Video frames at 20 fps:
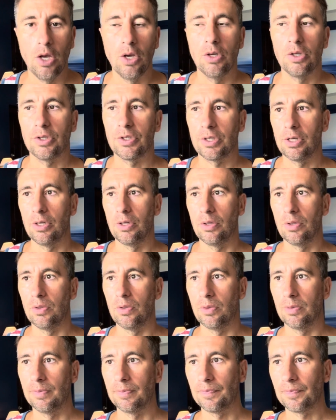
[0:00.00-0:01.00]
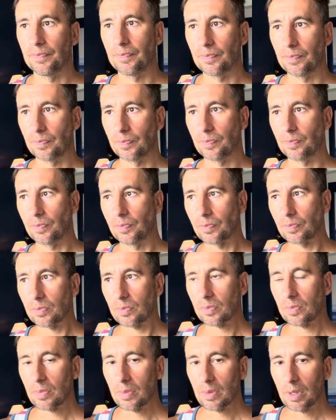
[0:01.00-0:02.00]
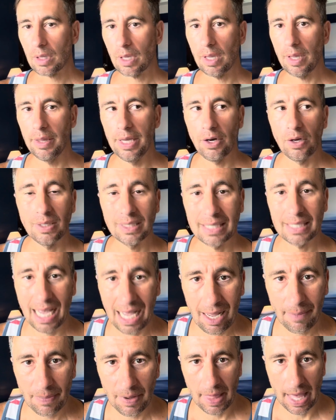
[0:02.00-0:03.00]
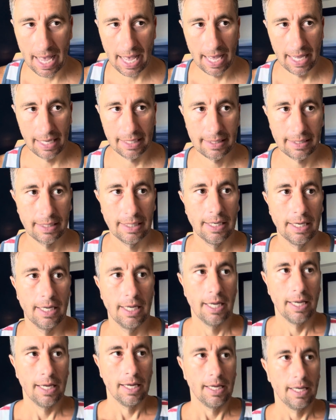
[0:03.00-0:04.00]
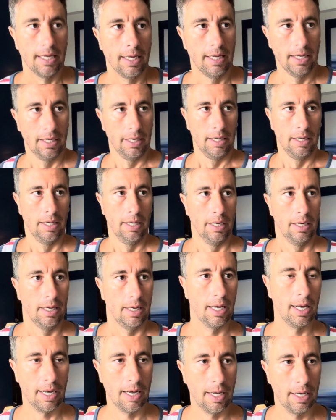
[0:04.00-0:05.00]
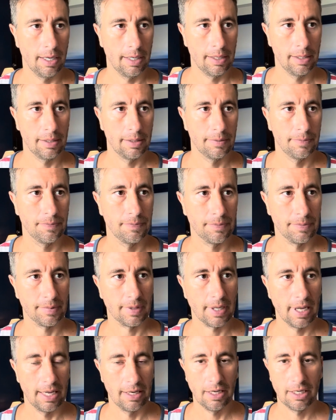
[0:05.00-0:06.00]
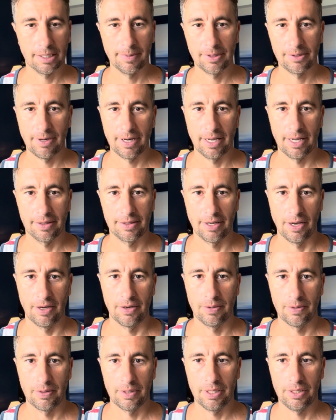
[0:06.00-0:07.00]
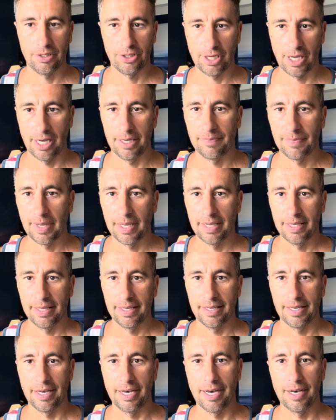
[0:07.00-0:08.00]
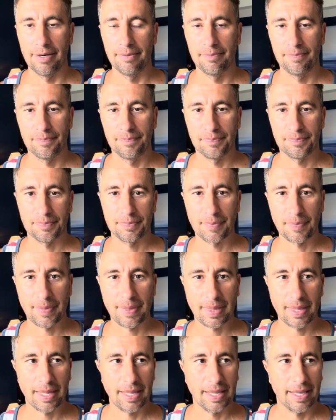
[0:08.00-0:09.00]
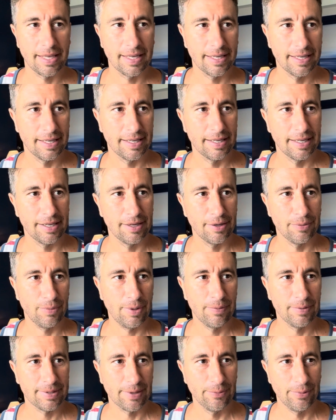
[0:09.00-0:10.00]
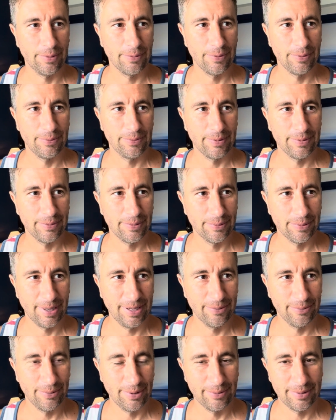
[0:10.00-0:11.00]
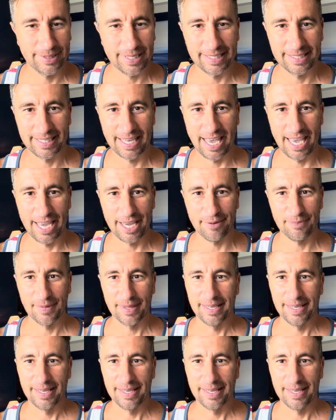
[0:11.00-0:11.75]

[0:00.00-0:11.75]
So then on top of that, I lost my train of thought. Holy shit. What was I saying?